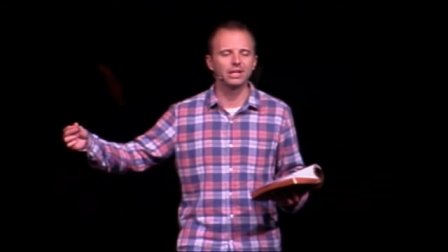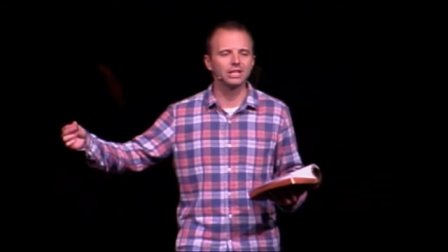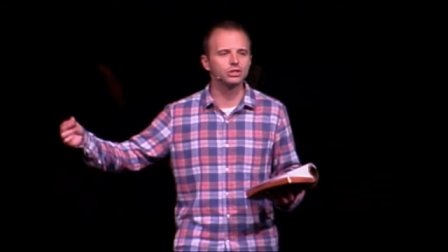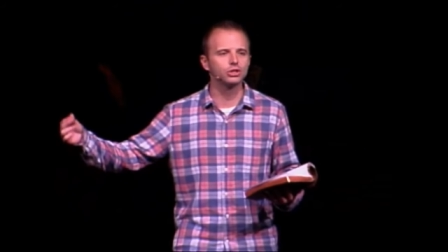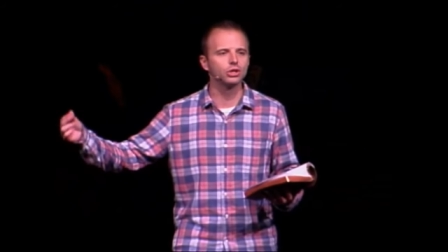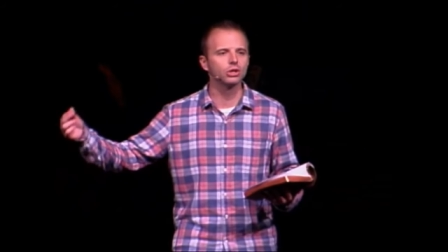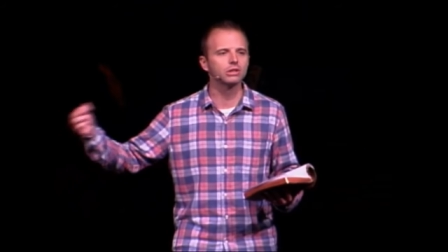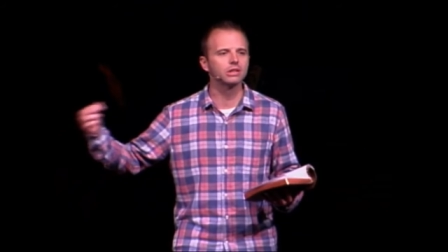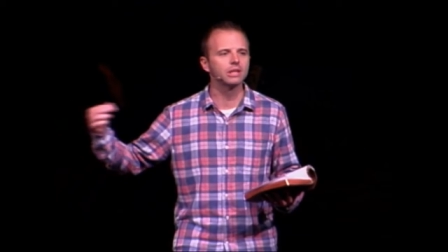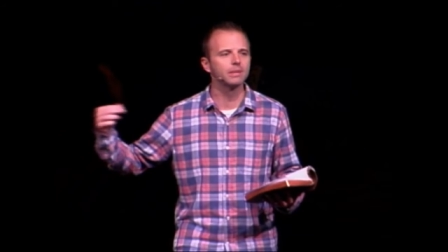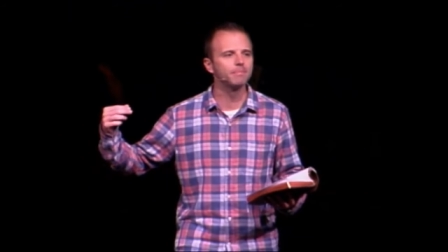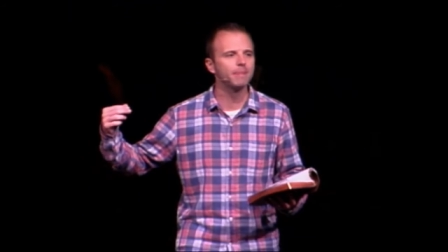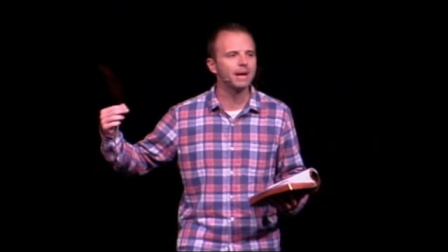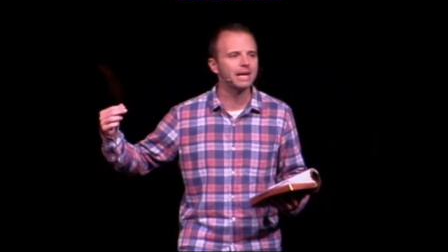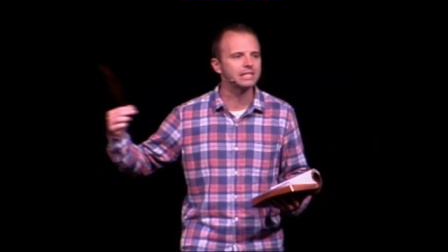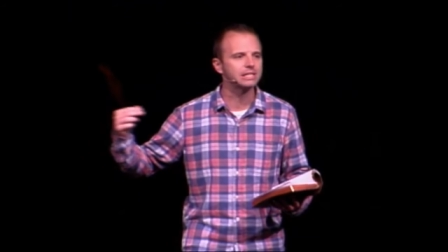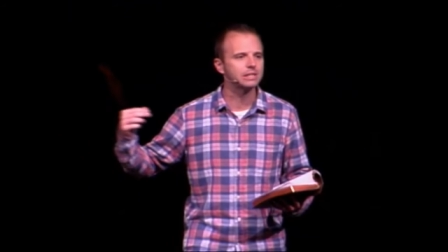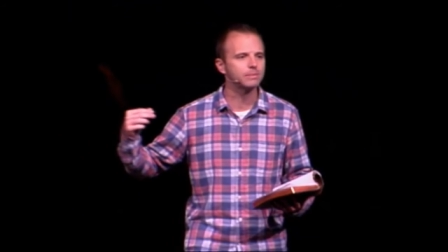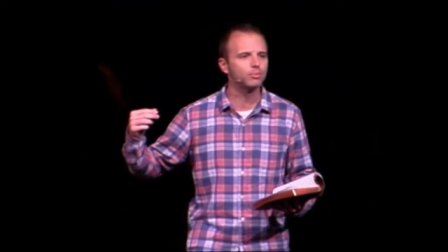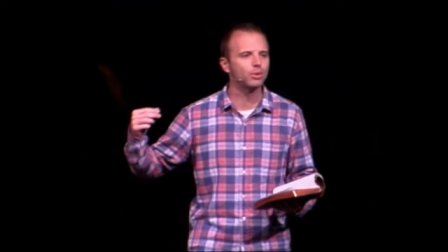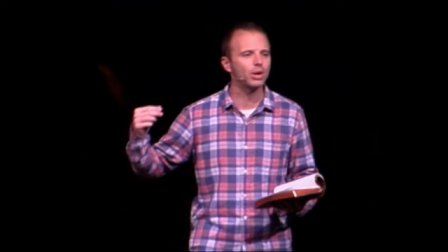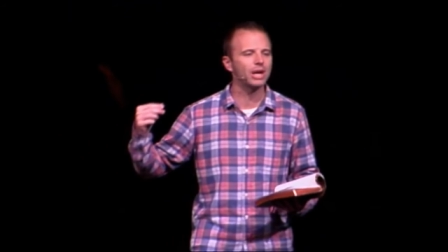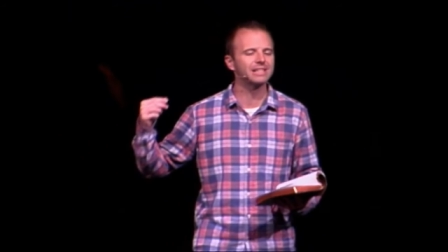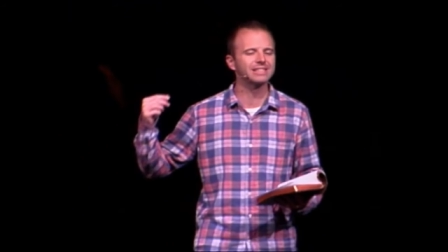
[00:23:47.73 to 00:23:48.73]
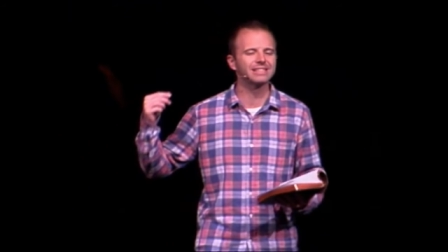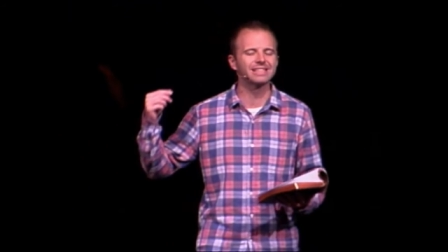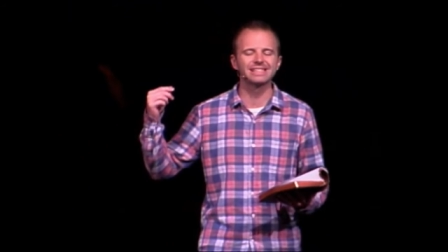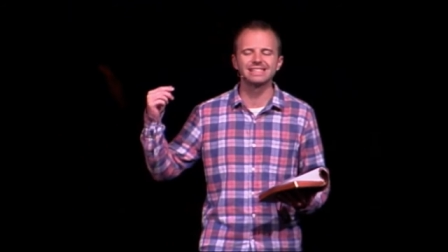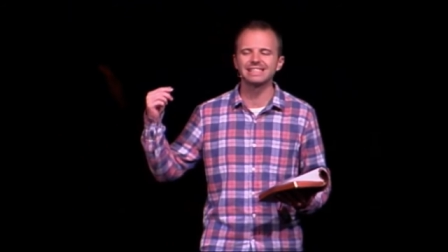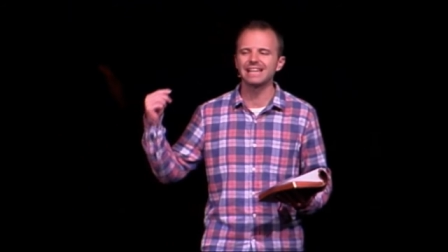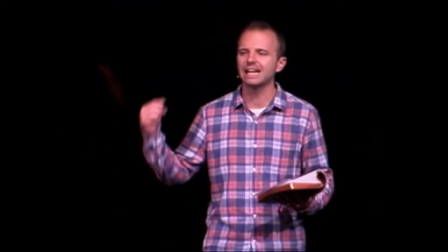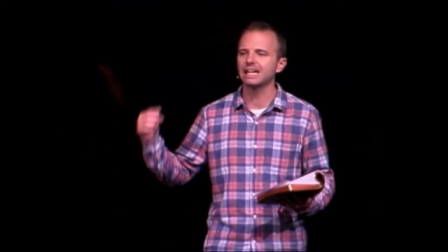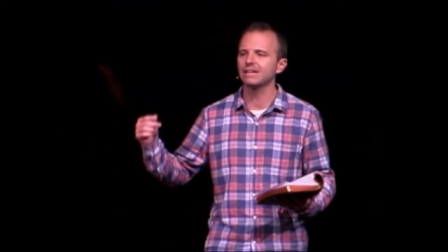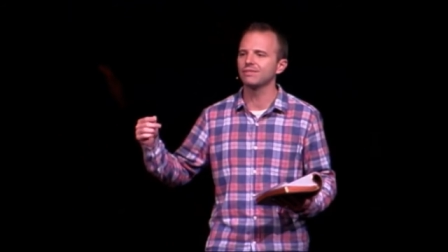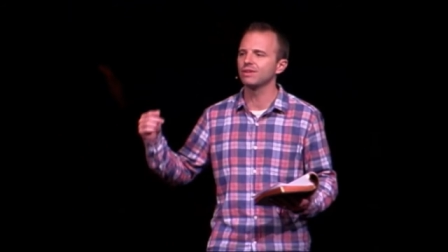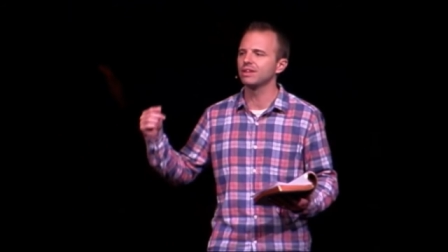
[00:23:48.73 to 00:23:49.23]
it took them by surprise because
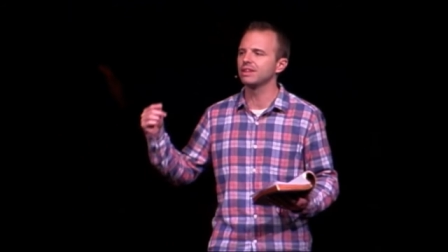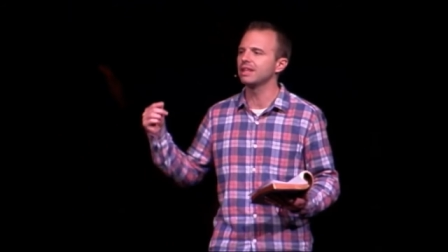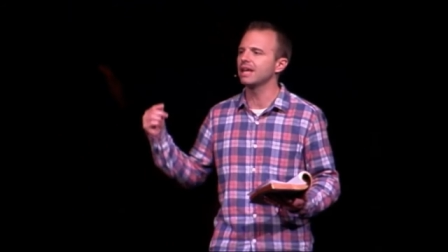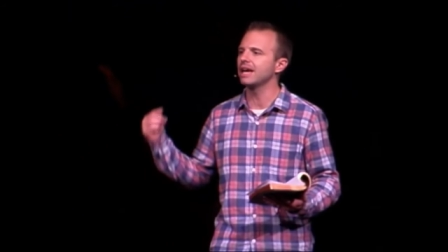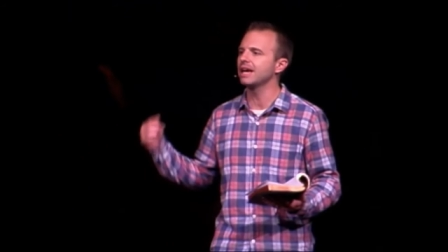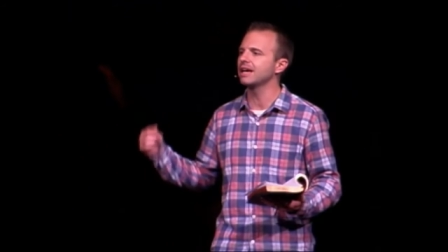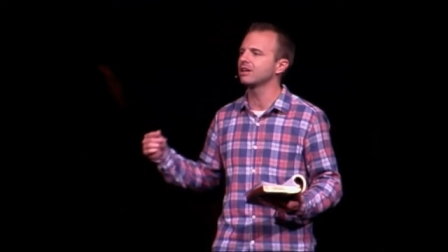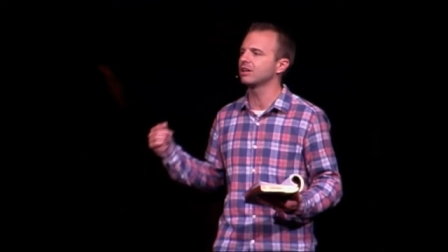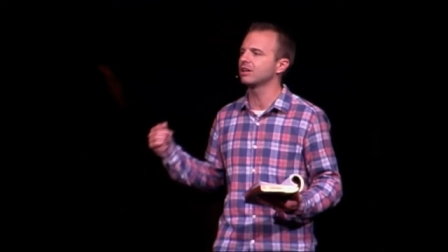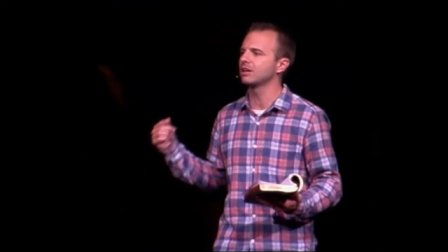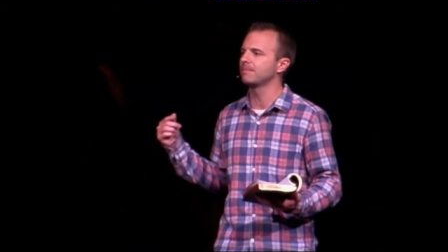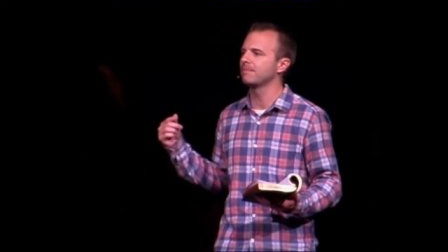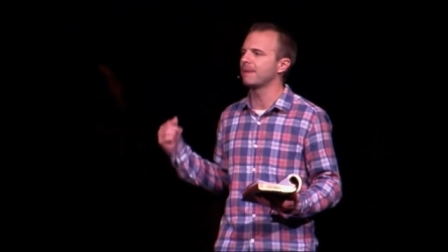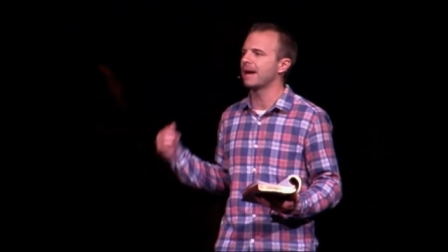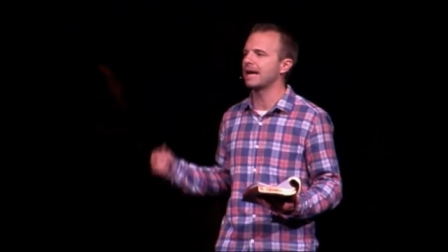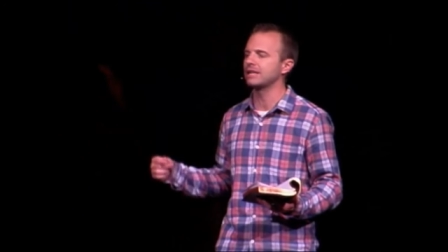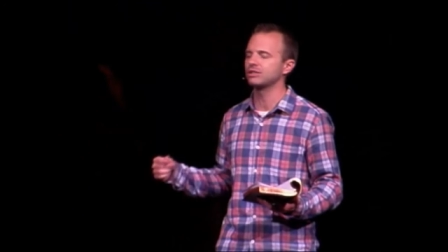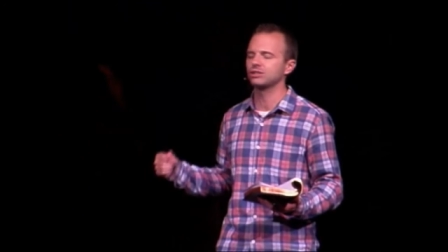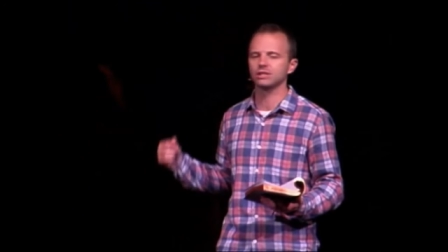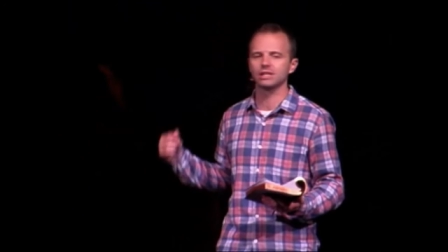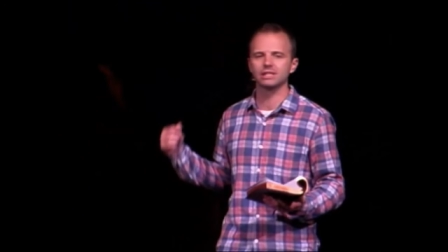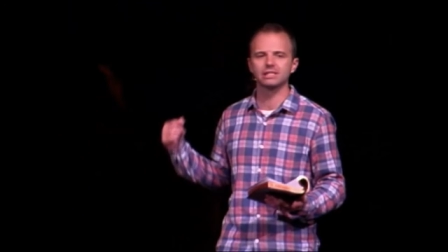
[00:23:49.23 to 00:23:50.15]
not even they could imagine